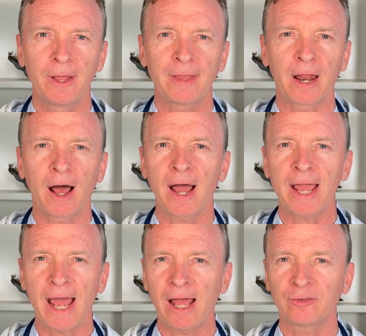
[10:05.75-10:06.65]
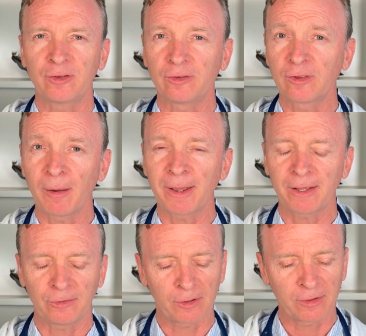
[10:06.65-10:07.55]
That high acid stomach
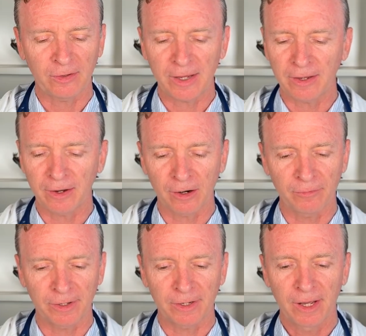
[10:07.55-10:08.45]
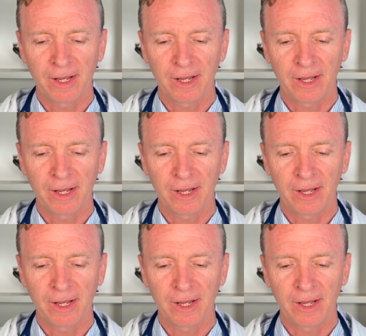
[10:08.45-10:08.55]
is going to take care of it.